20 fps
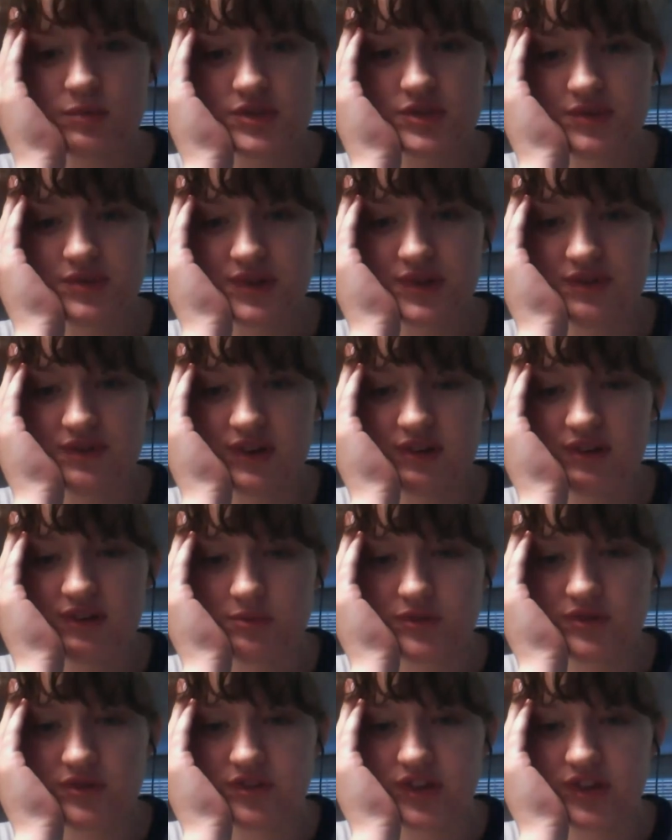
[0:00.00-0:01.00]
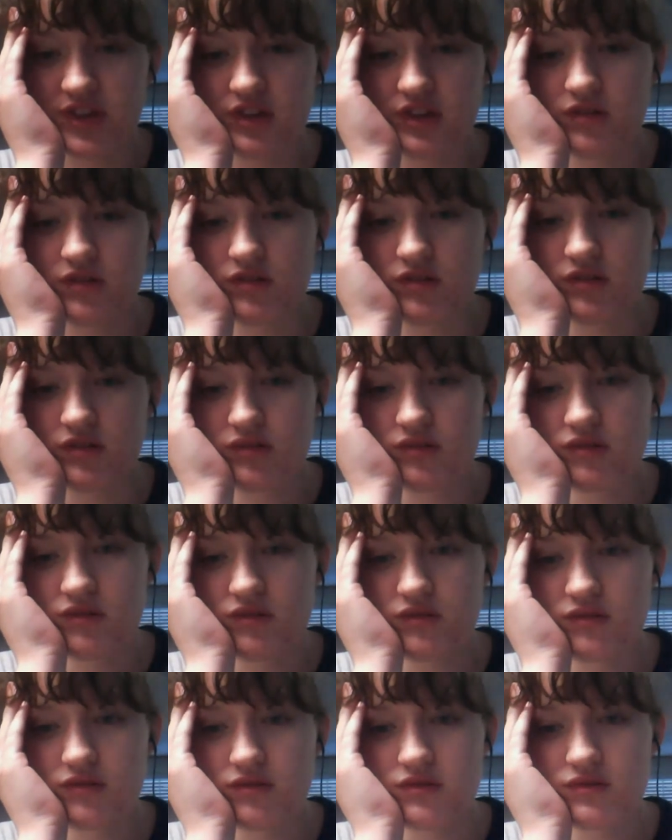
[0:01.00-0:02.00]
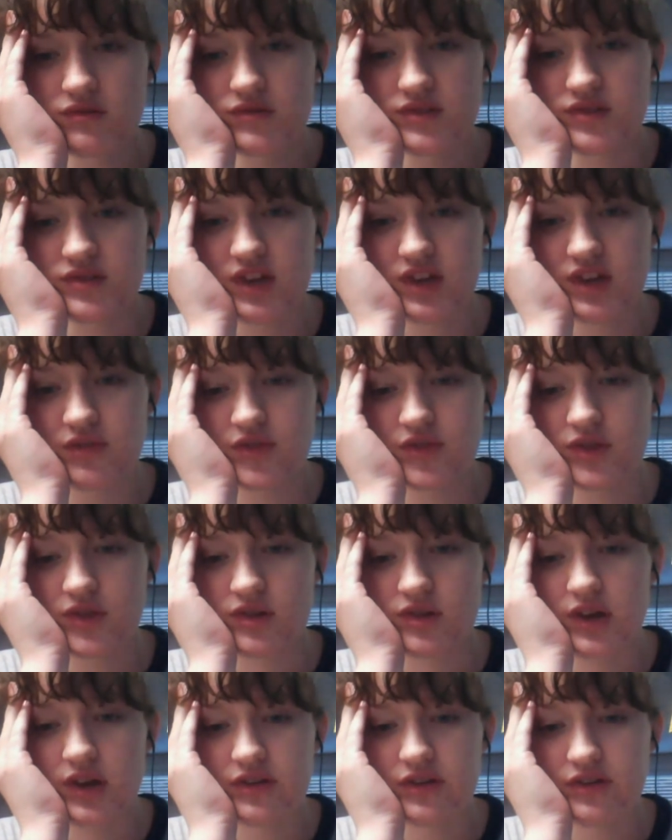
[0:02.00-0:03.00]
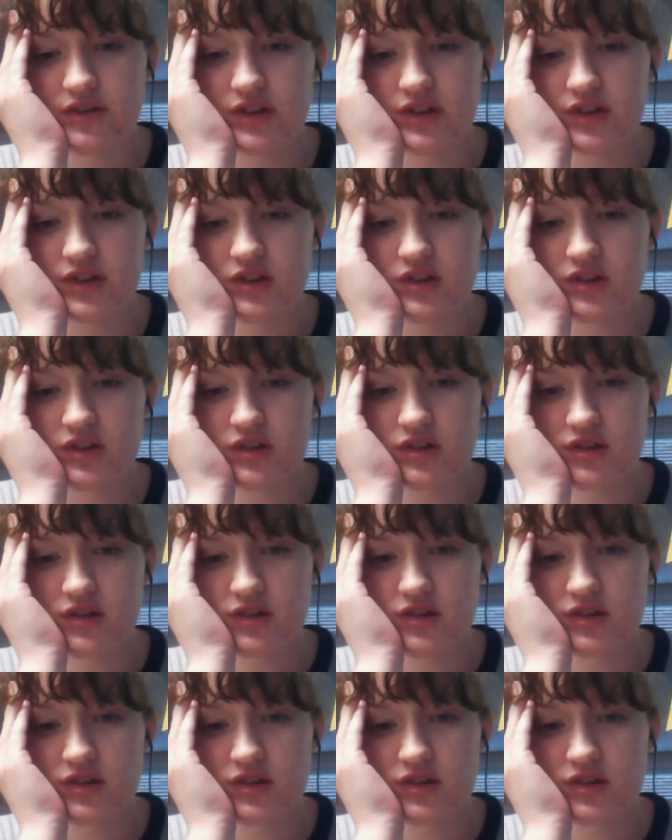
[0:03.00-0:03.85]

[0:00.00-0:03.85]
interval for 25% out of curiosity.